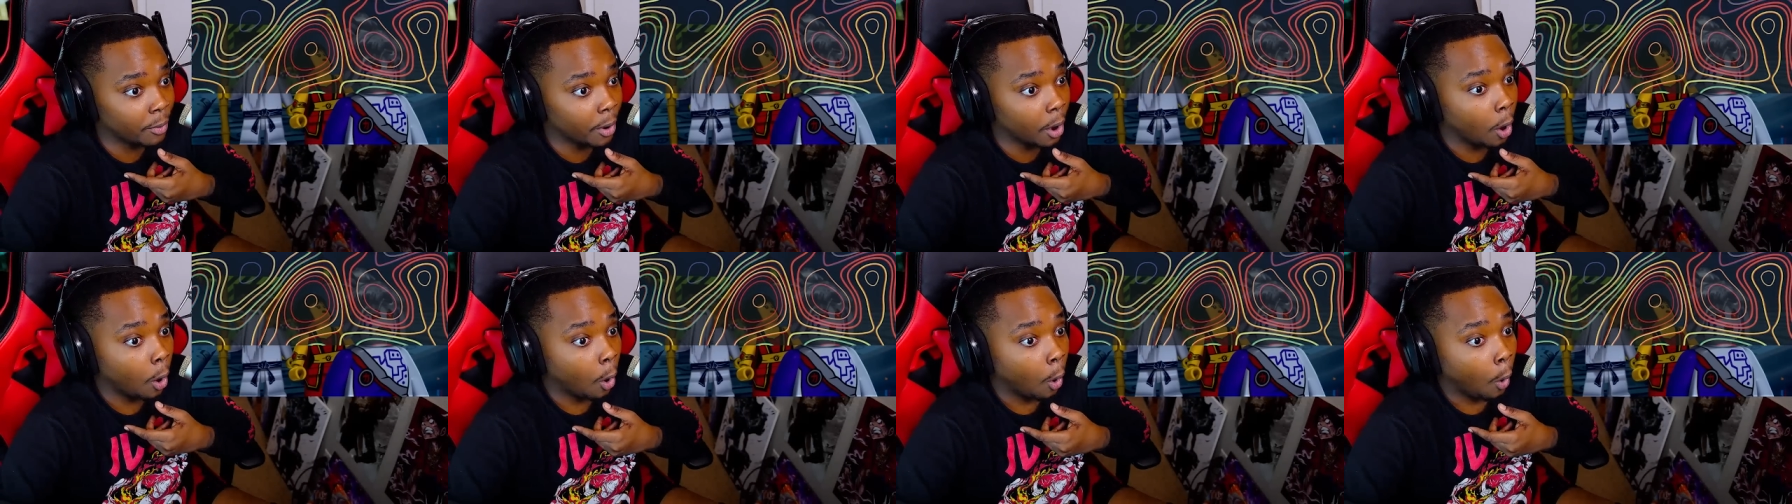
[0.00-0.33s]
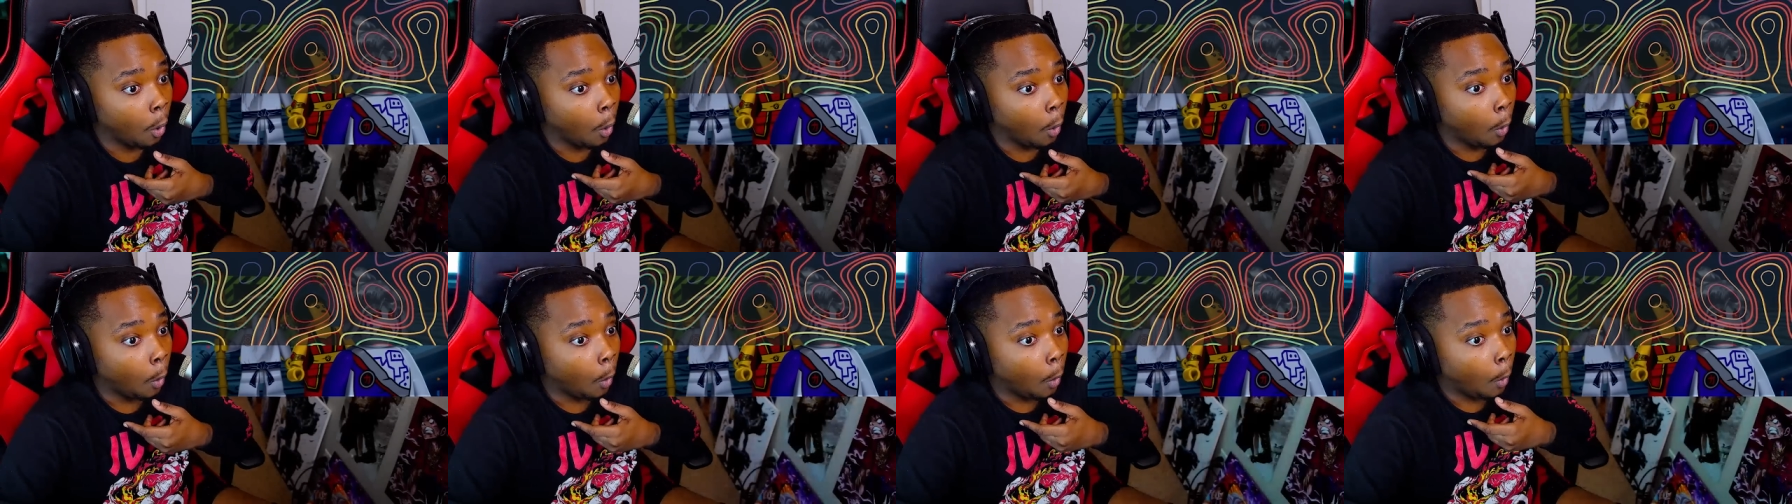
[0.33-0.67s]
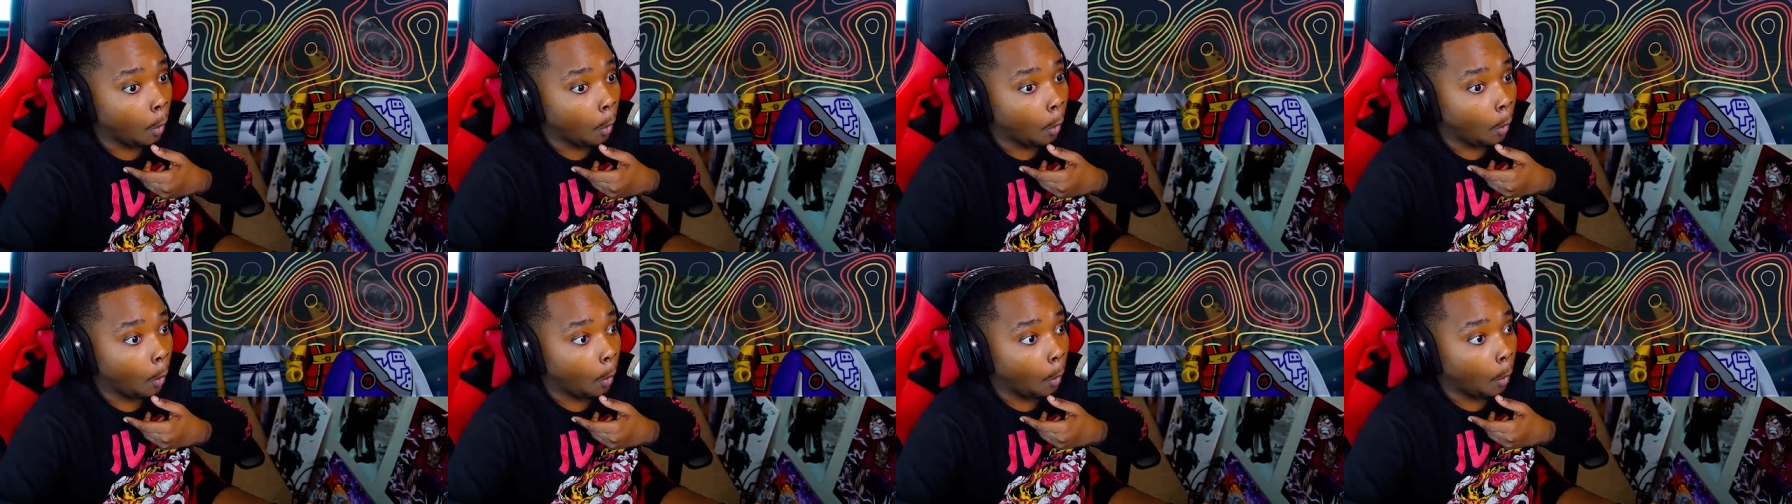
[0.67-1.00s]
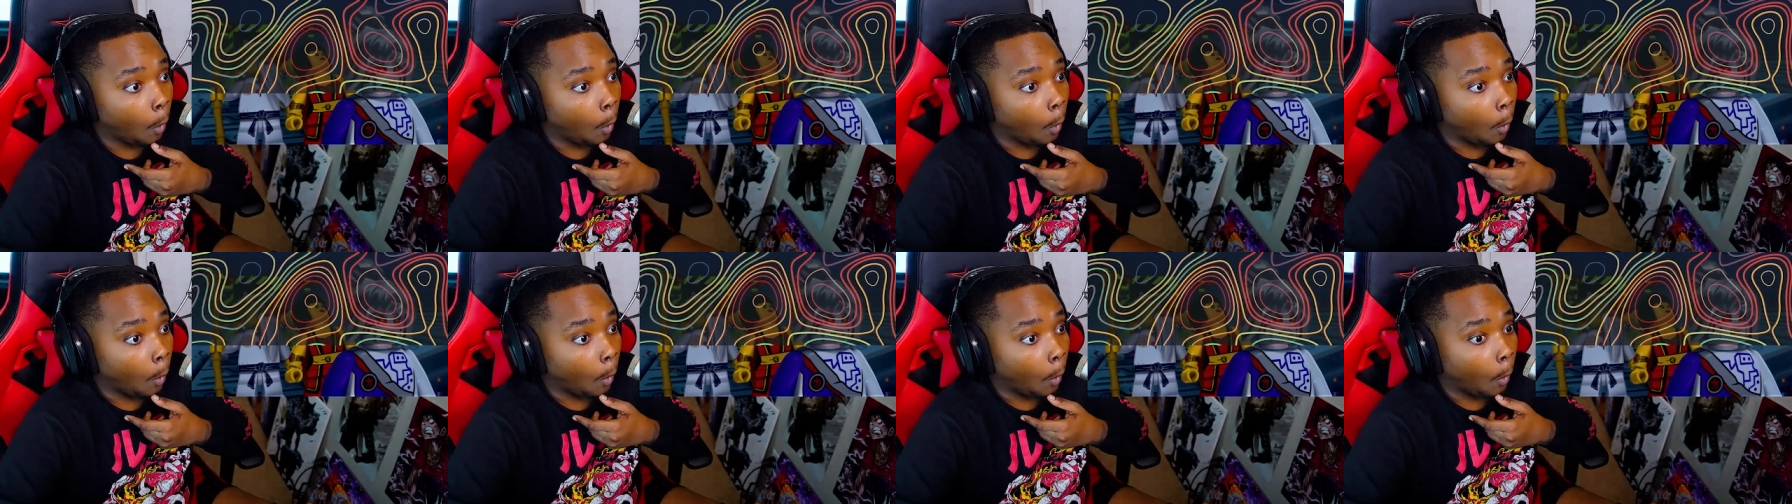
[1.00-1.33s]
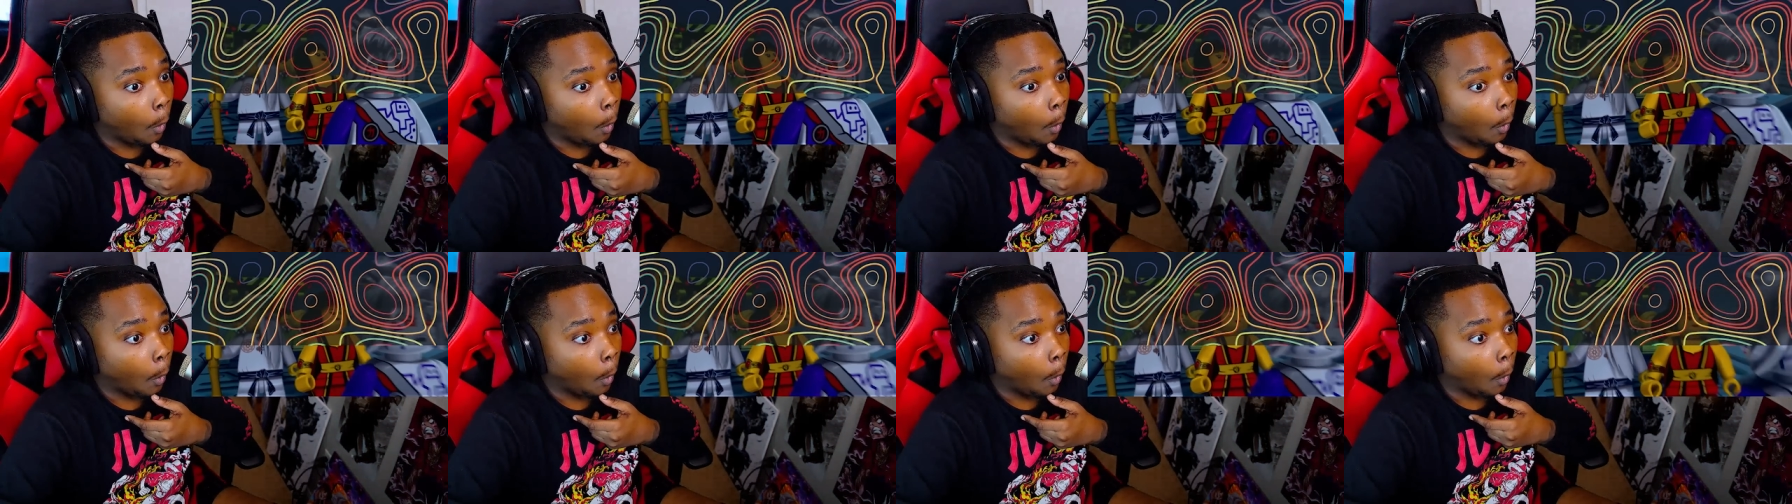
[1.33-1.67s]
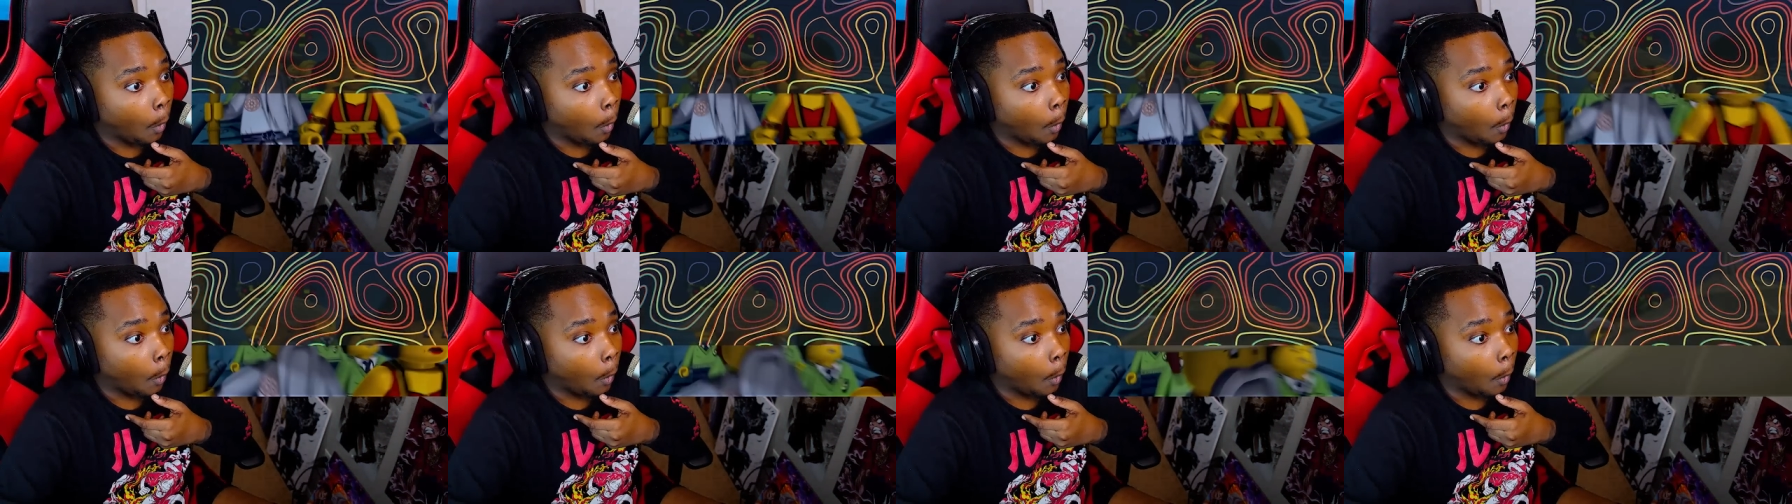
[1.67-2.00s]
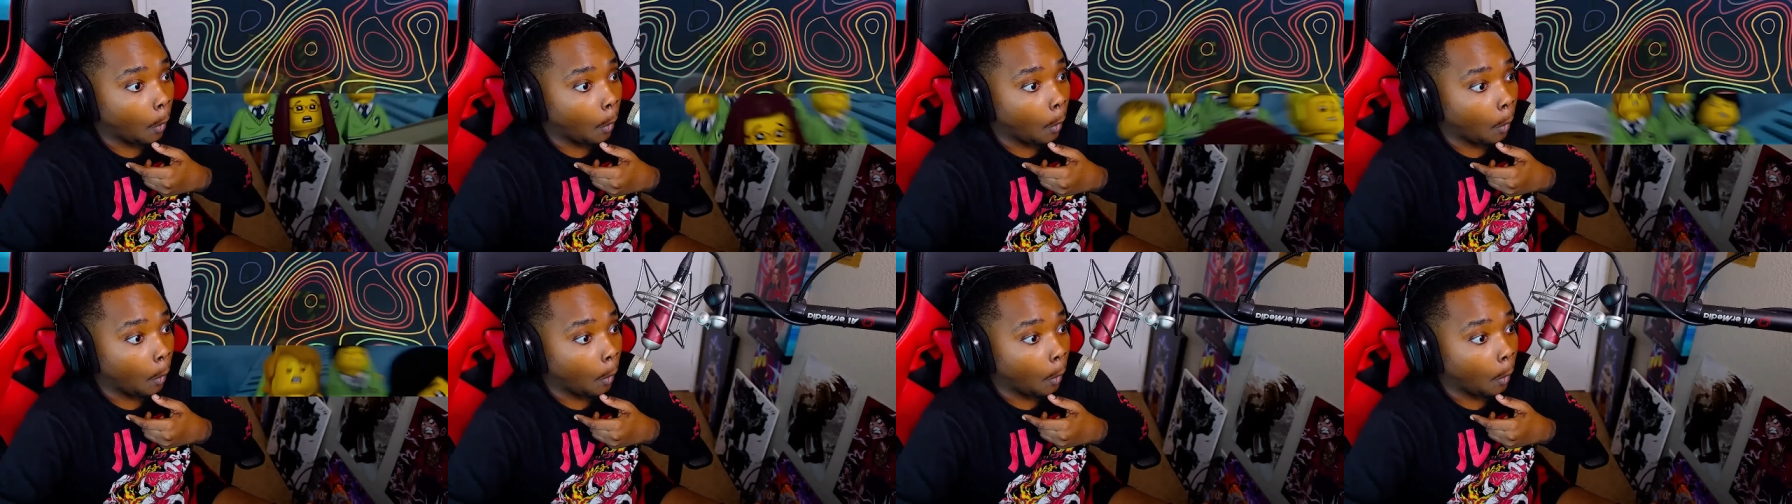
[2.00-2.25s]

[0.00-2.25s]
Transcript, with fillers: This will be the end of your tour.